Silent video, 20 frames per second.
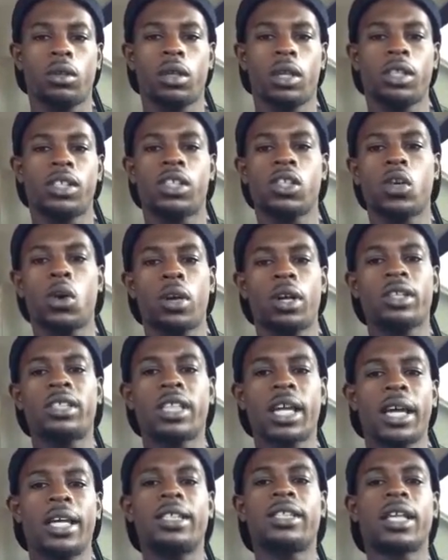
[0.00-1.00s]
This is going to
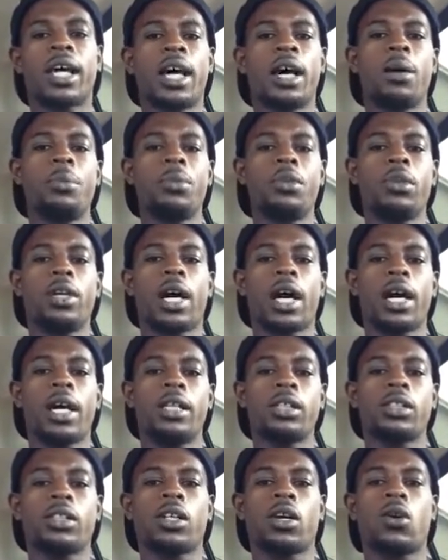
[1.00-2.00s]
take time, you
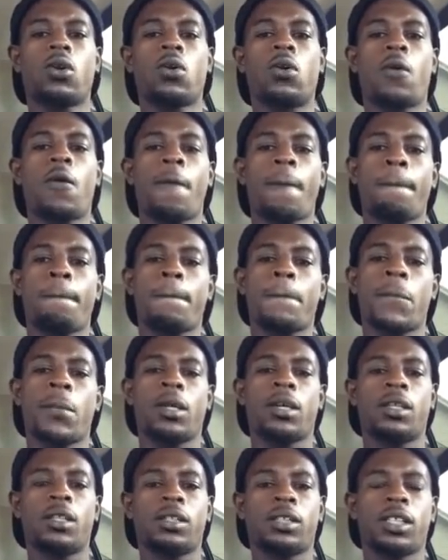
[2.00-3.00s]
guys. So
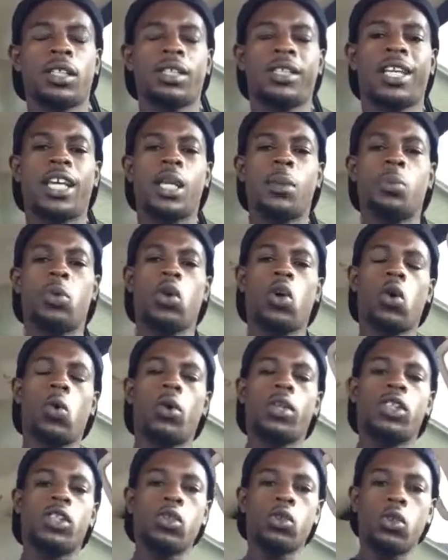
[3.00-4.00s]
just keep doing
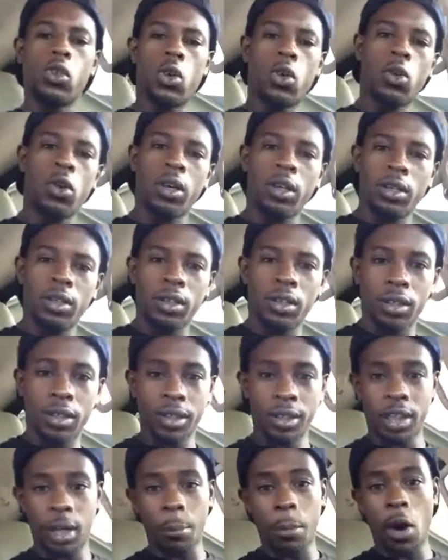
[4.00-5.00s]
what you're doing.
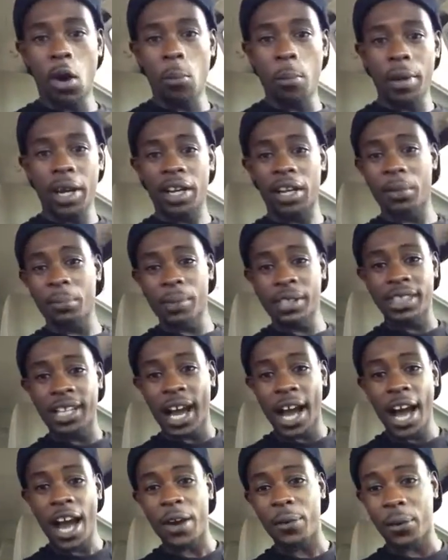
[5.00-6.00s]
The momentum is
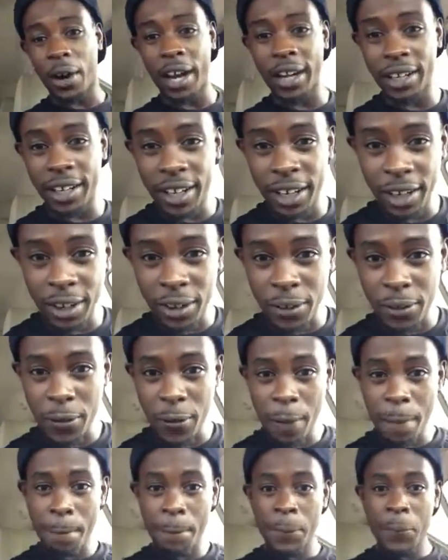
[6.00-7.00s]
high right now.
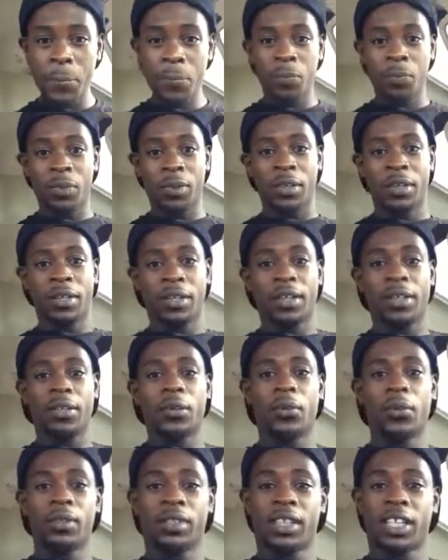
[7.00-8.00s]

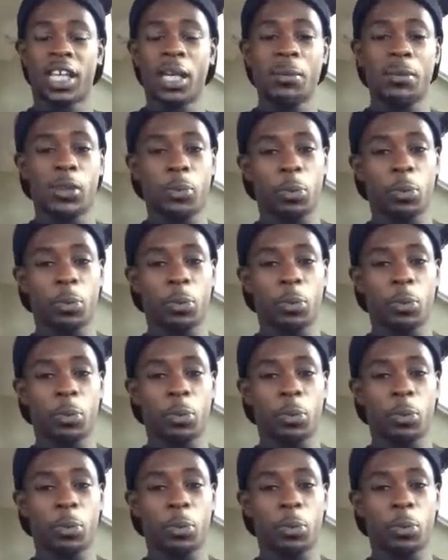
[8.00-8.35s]
Keep